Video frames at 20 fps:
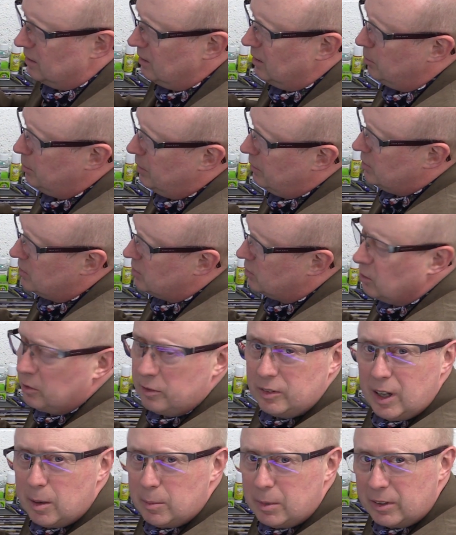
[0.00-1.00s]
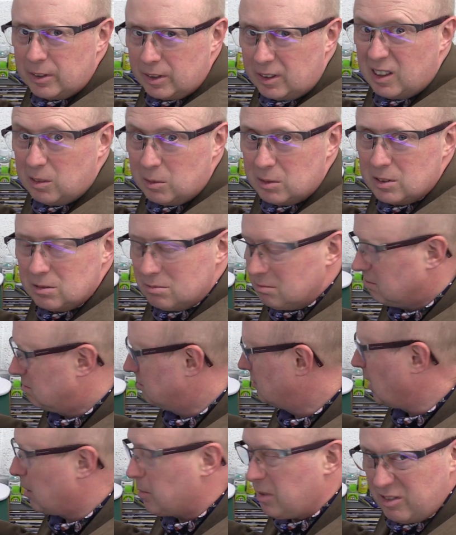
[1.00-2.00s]
a little bit of a scuff there, but I think that was
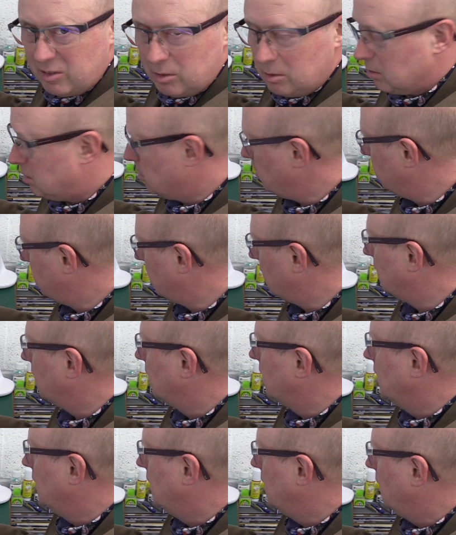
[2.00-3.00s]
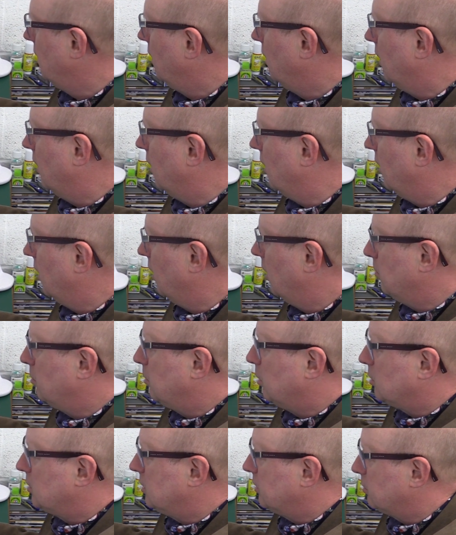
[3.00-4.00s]
there before, to be fair. I
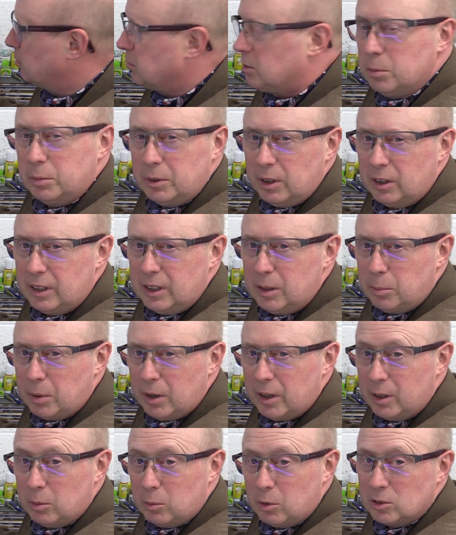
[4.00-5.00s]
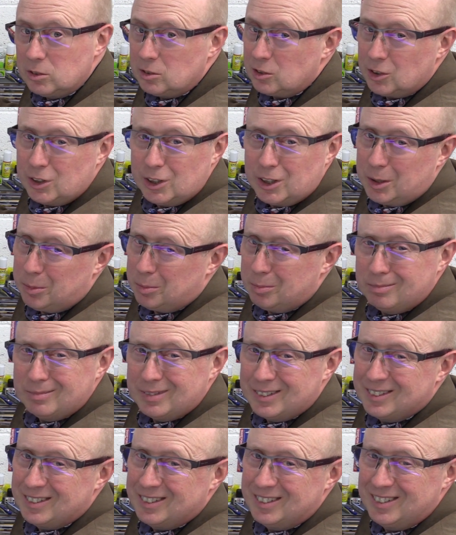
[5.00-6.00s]
bought it from somebody on eBay. It wasn't cheap.
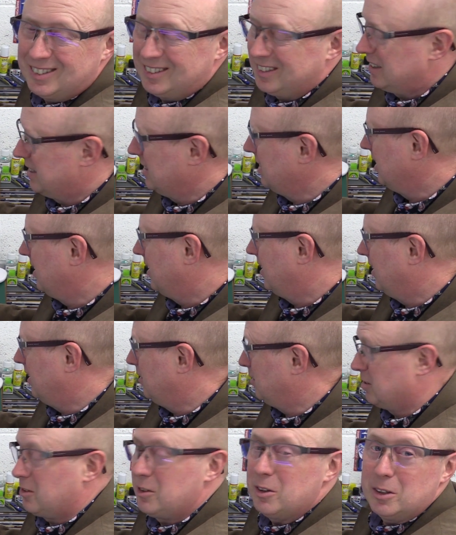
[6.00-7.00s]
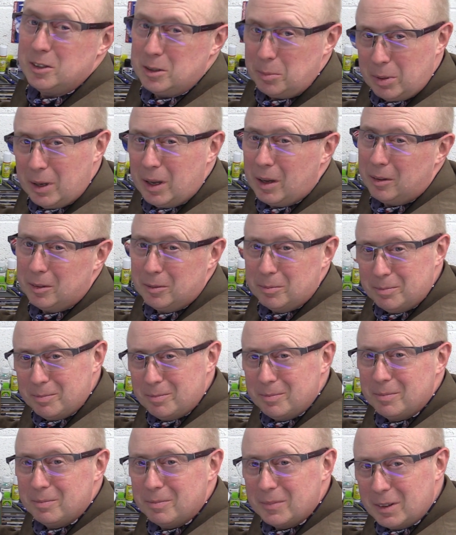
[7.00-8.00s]
It was £30,
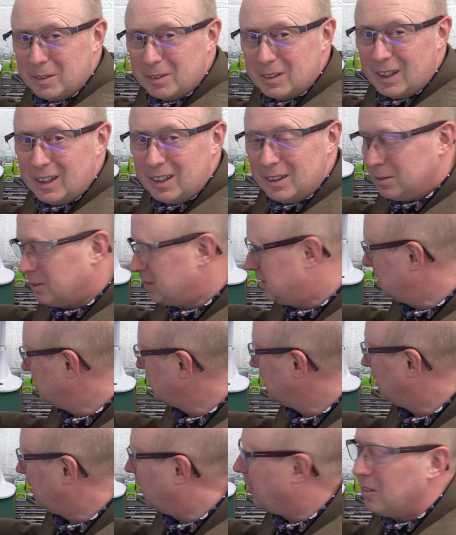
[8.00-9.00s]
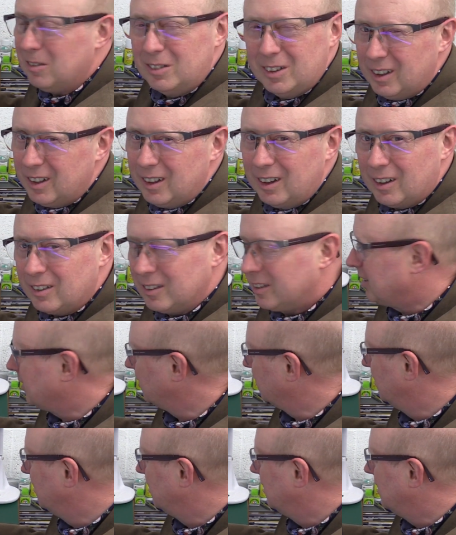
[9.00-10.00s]
okay, which is a lot really, I
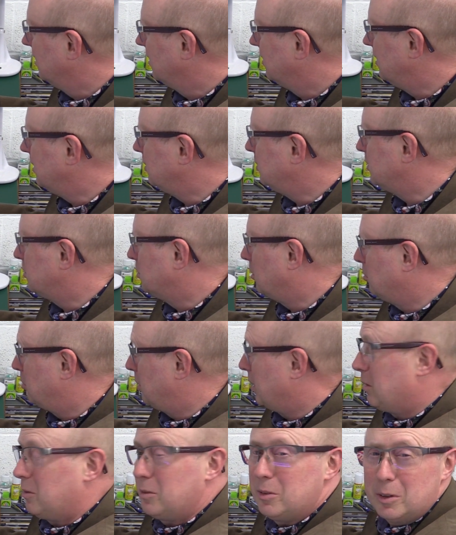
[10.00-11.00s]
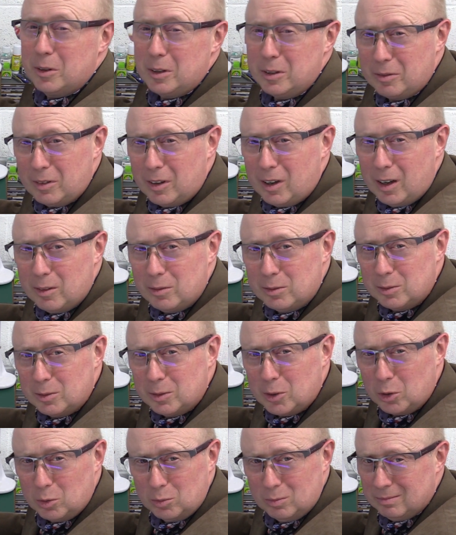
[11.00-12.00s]
think. And it was
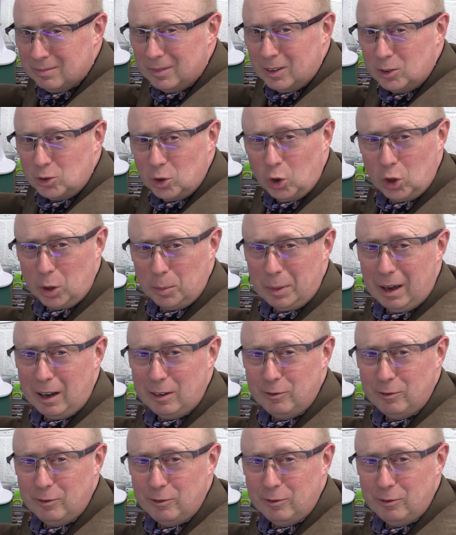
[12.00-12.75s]
£1.35. Talk about